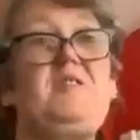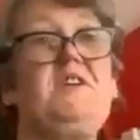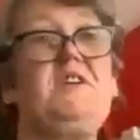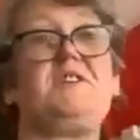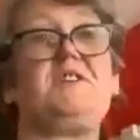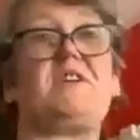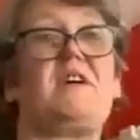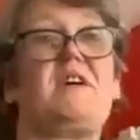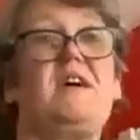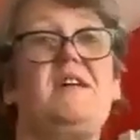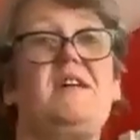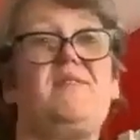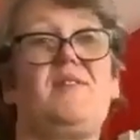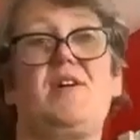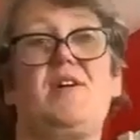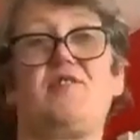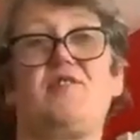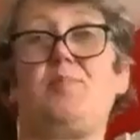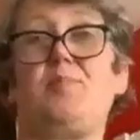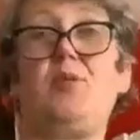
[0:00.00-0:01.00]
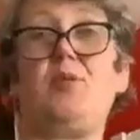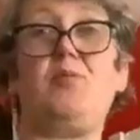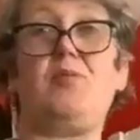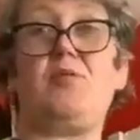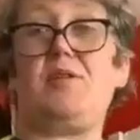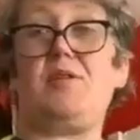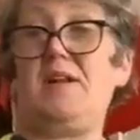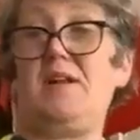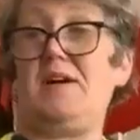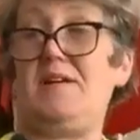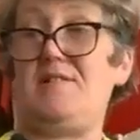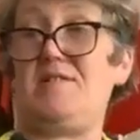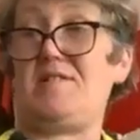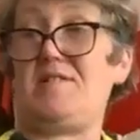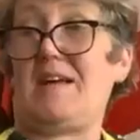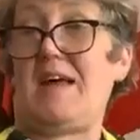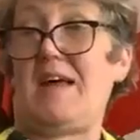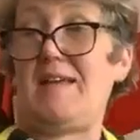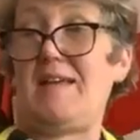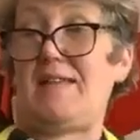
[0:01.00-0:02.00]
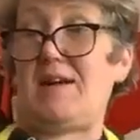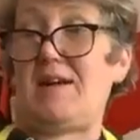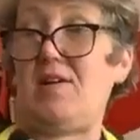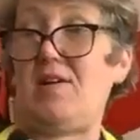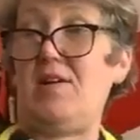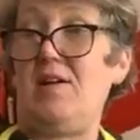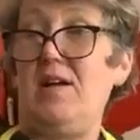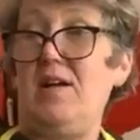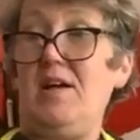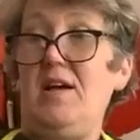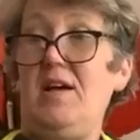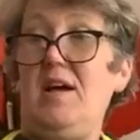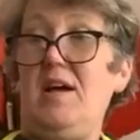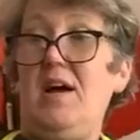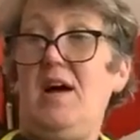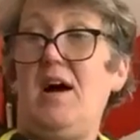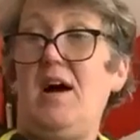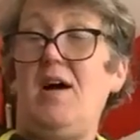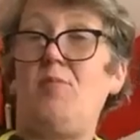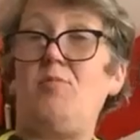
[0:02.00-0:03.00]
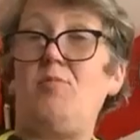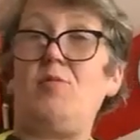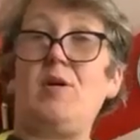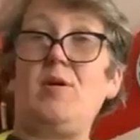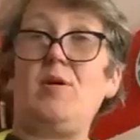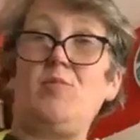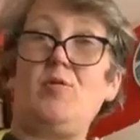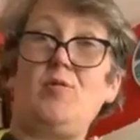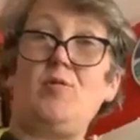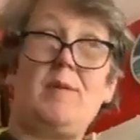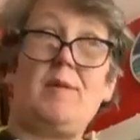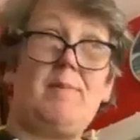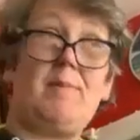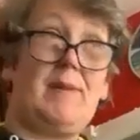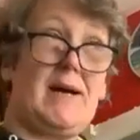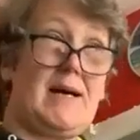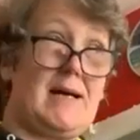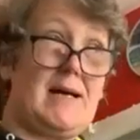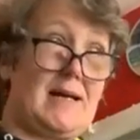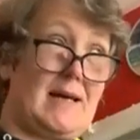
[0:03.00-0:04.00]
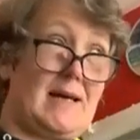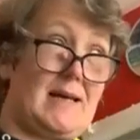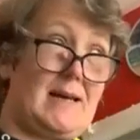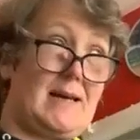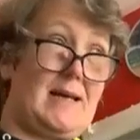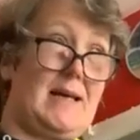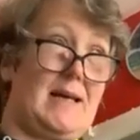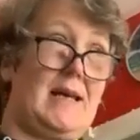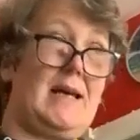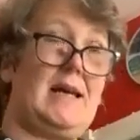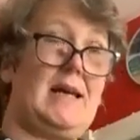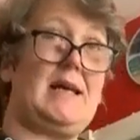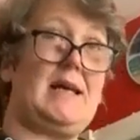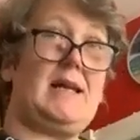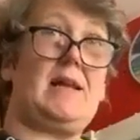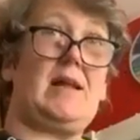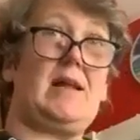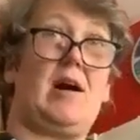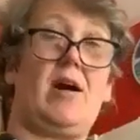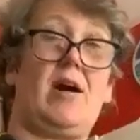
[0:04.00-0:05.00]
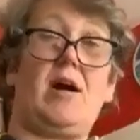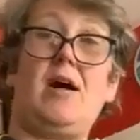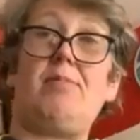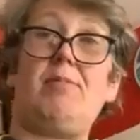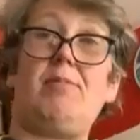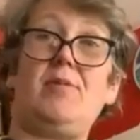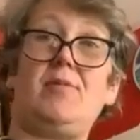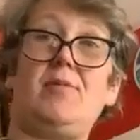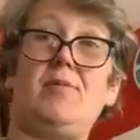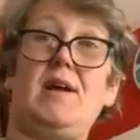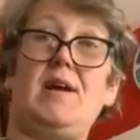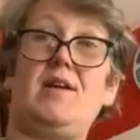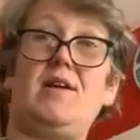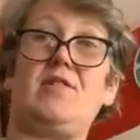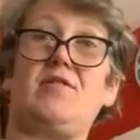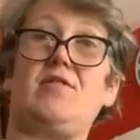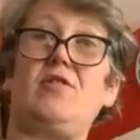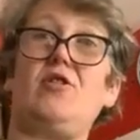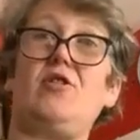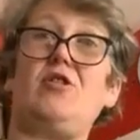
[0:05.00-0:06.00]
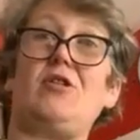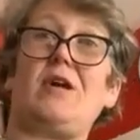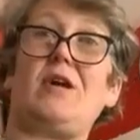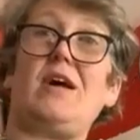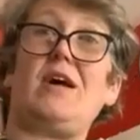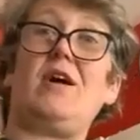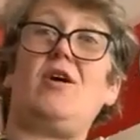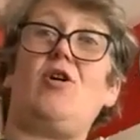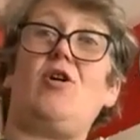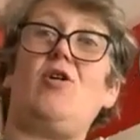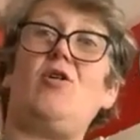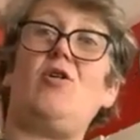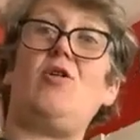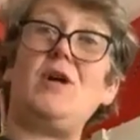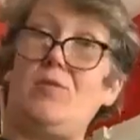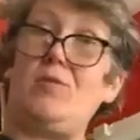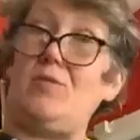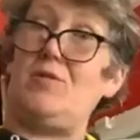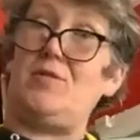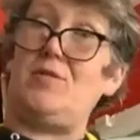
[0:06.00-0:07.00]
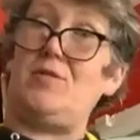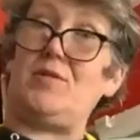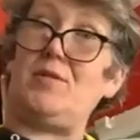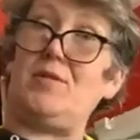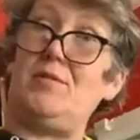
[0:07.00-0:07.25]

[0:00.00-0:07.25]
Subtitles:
to kind of explore and learn together. And we will be back in a couple of weeks looking at oils.